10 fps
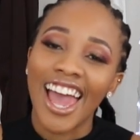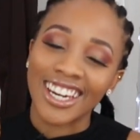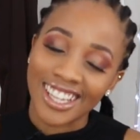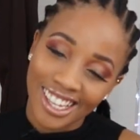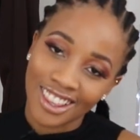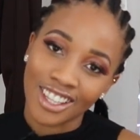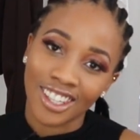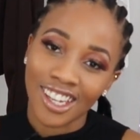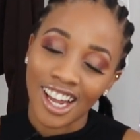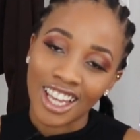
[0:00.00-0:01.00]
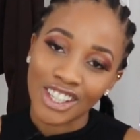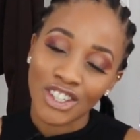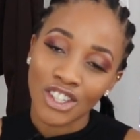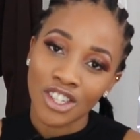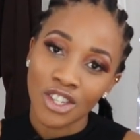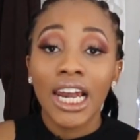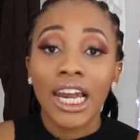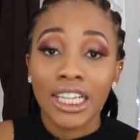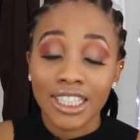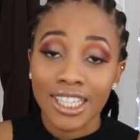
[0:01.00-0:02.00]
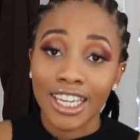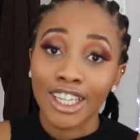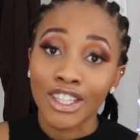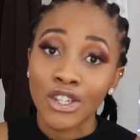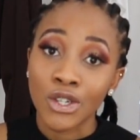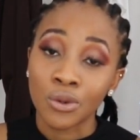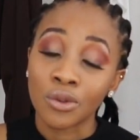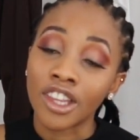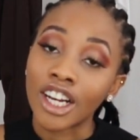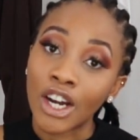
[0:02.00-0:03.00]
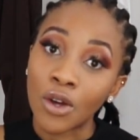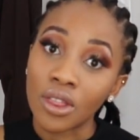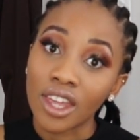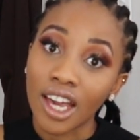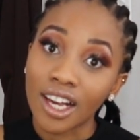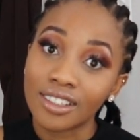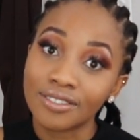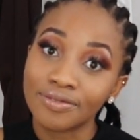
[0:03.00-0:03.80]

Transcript: and get this collections. Let's get into the clothing.